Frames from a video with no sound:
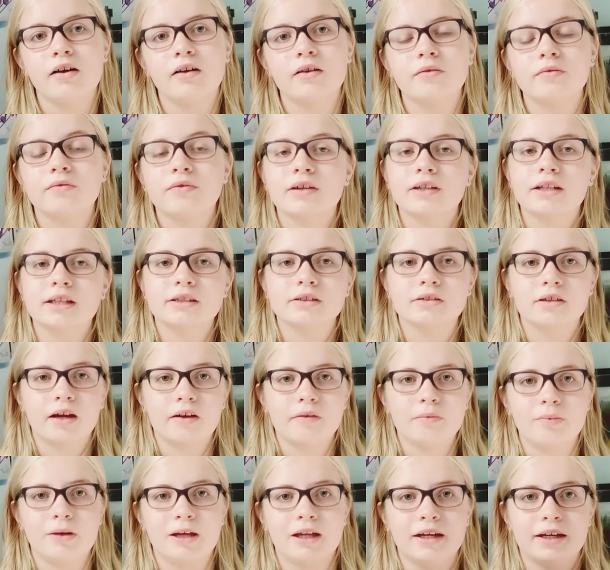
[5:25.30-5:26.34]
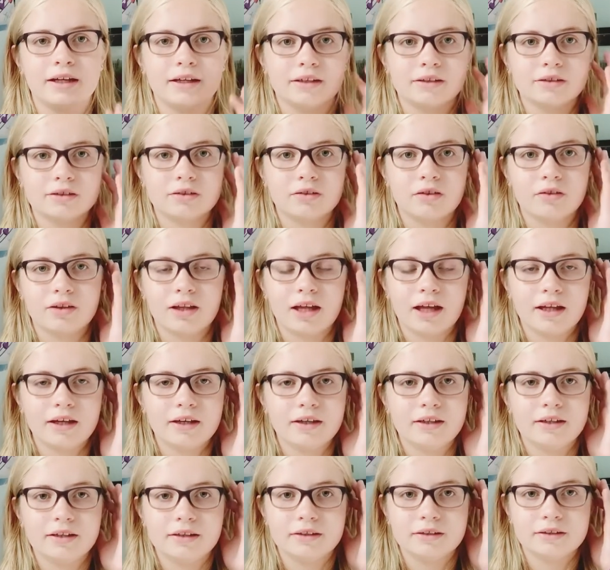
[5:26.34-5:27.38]
really soft bedding. So that
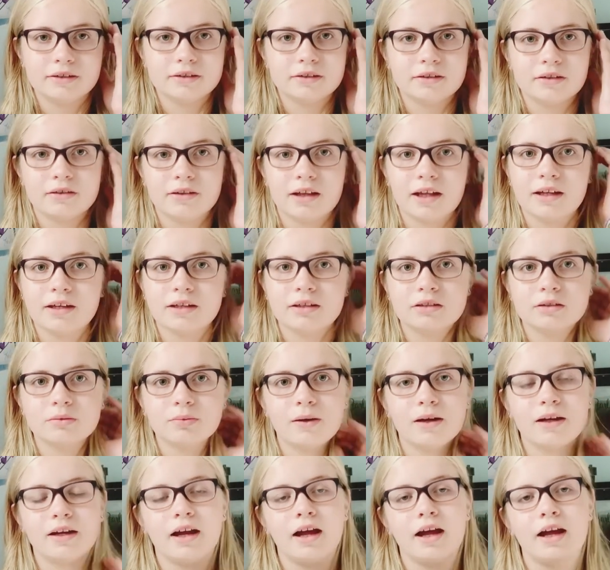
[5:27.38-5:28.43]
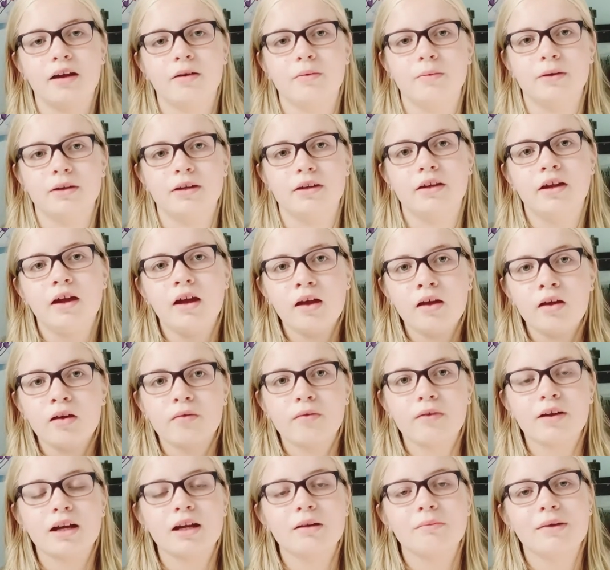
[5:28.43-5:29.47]
is what I would
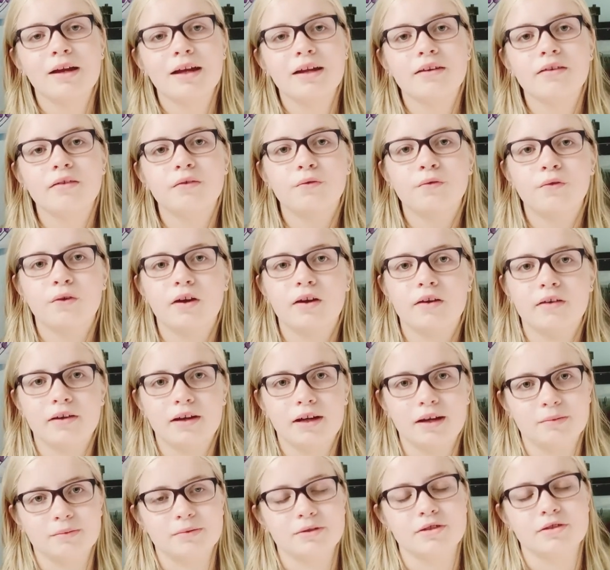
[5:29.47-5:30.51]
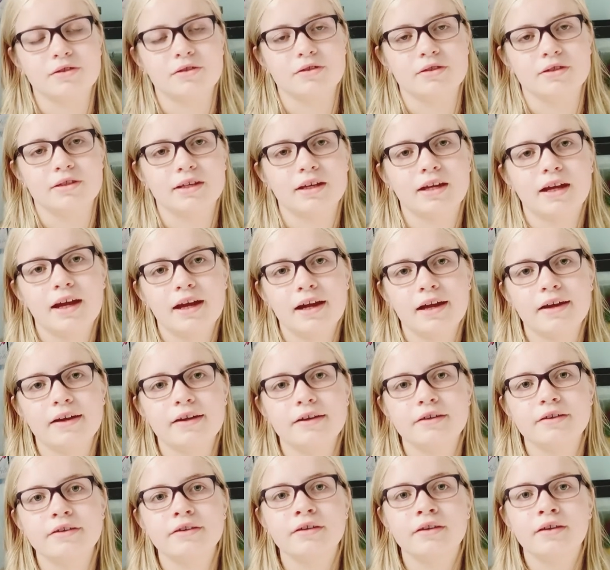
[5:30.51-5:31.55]
recommend for your hamster's
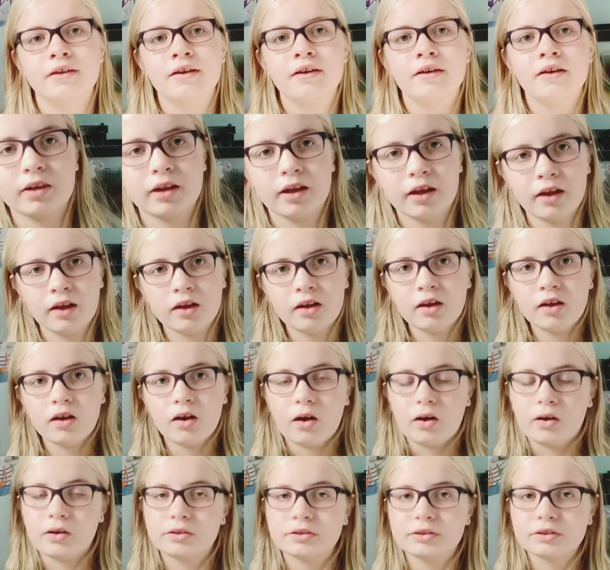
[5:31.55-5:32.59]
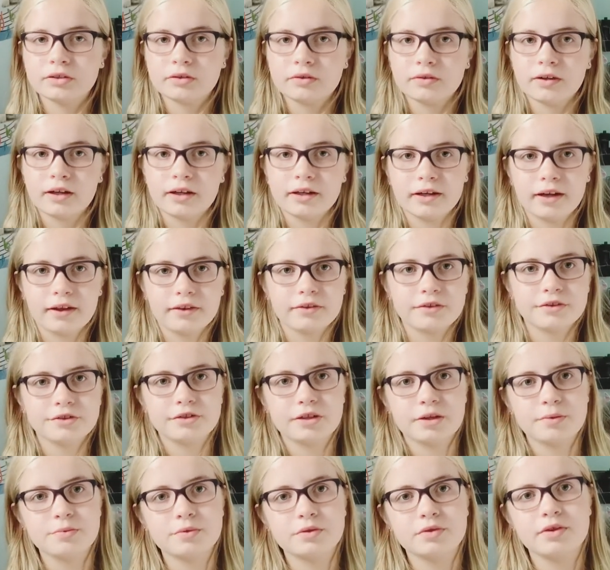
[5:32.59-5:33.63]
cage. Also, another
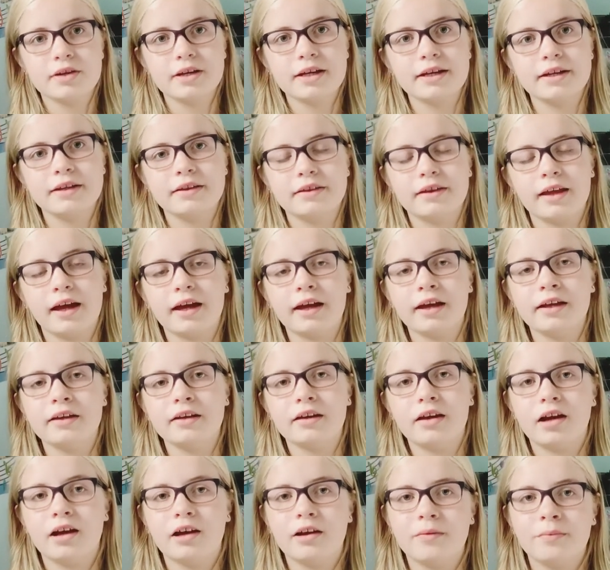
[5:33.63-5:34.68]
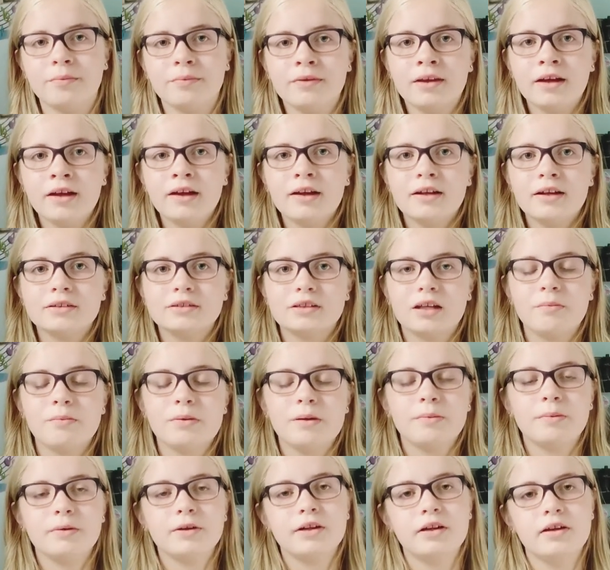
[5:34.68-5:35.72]
substrate that some
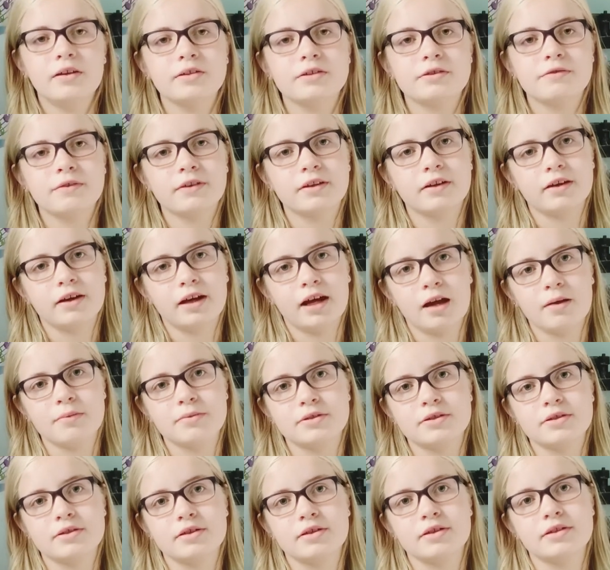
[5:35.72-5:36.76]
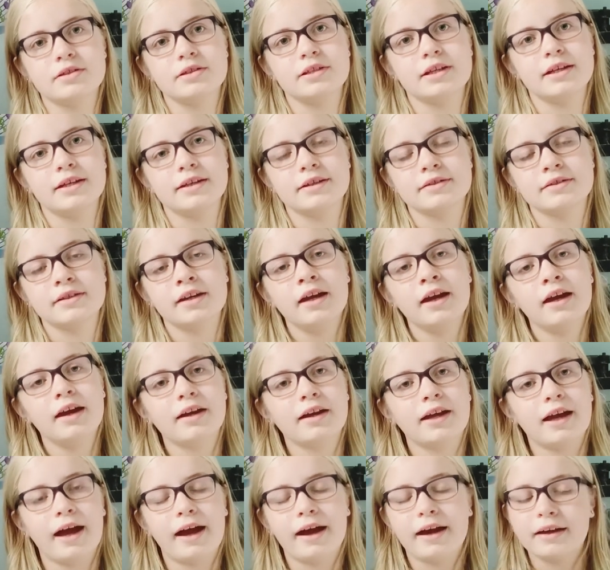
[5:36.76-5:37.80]
people use for their hamsters is
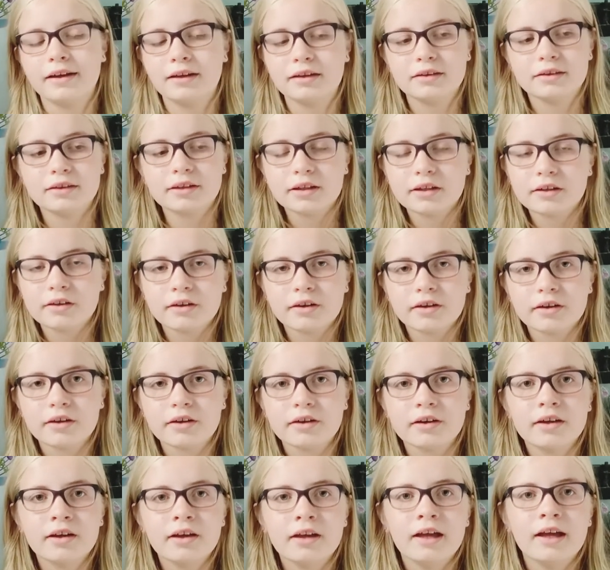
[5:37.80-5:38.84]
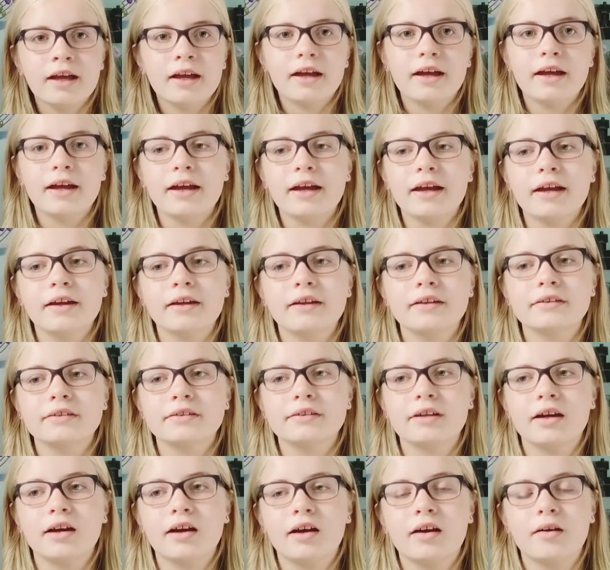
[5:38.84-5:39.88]
cat litter. And
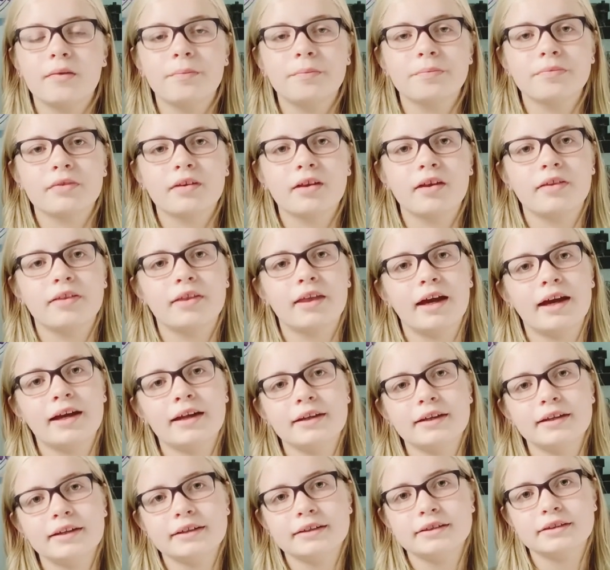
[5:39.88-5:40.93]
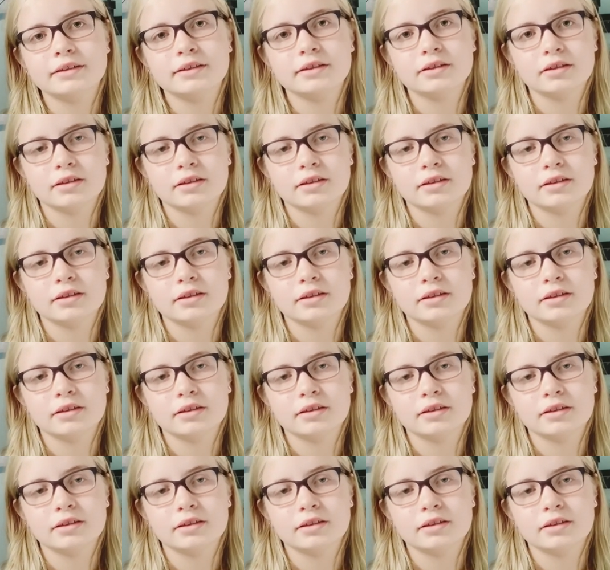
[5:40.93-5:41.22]
that is